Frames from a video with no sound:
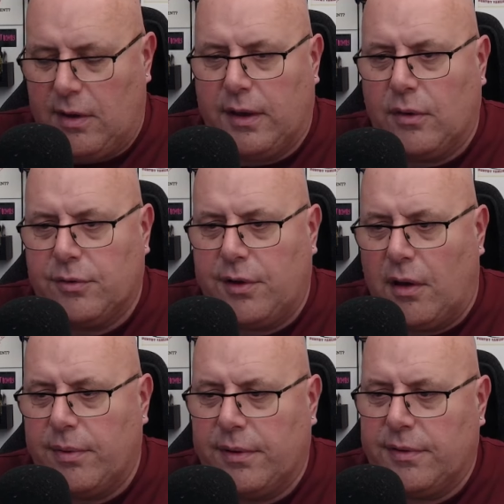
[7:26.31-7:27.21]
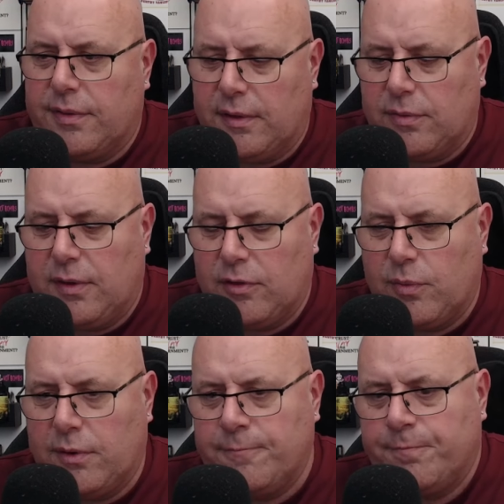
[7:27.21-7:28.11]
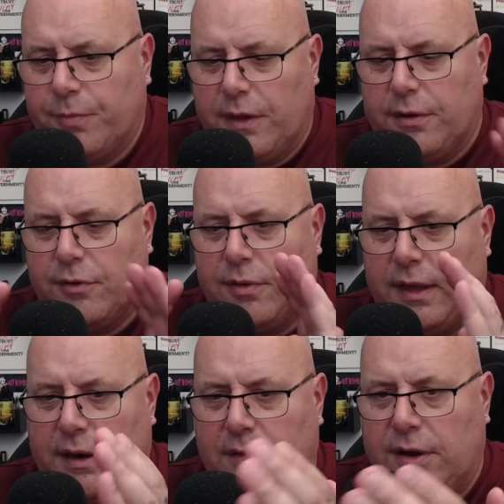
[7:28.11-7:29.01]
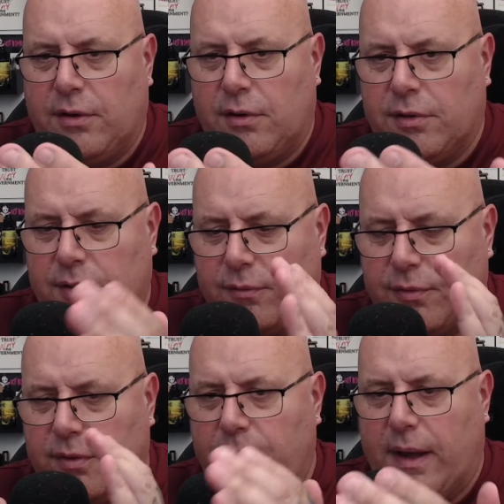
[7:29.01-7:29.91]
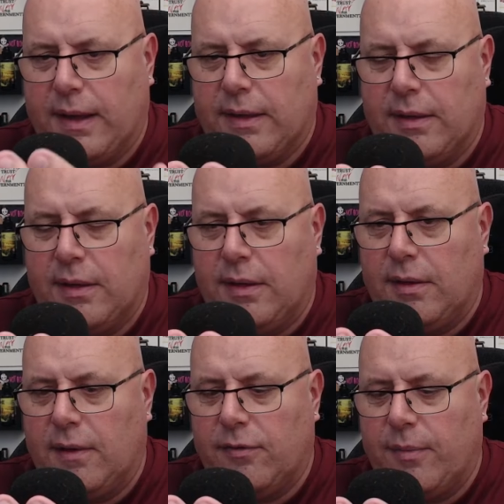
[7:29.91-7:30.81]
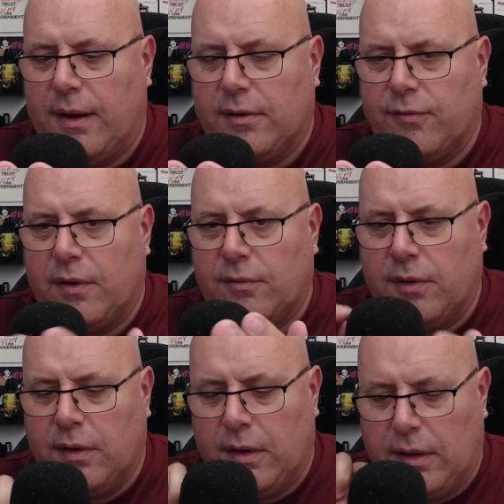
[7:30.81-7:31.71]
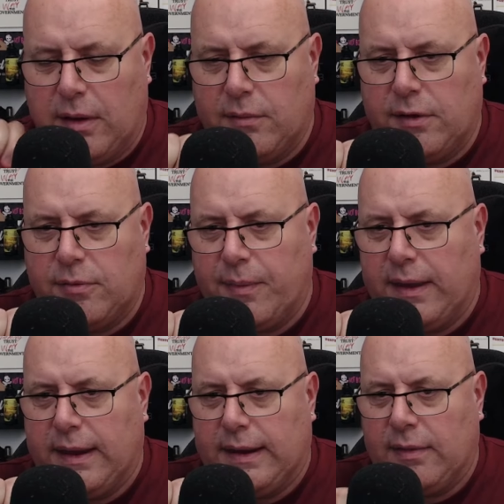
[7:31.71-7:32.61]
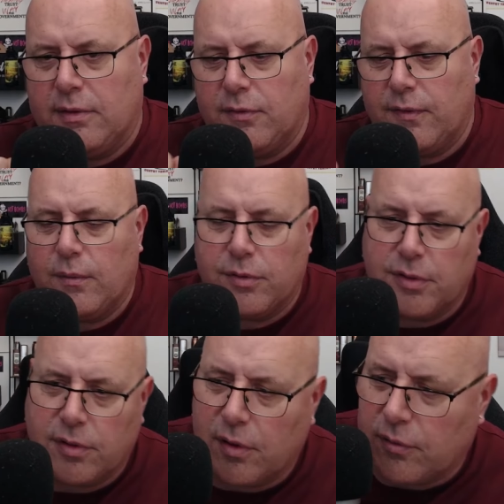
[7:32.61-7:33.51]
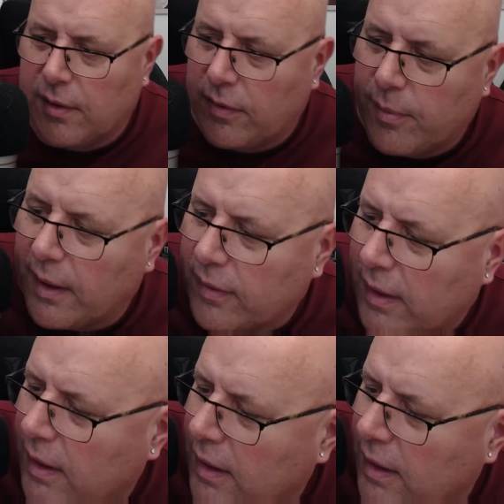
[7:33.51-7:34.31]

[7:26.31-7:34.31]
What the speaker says: gold dot because this one, it doesn't hear any noise from the back of the microphone, only speaking in. So if I was to turn around the back there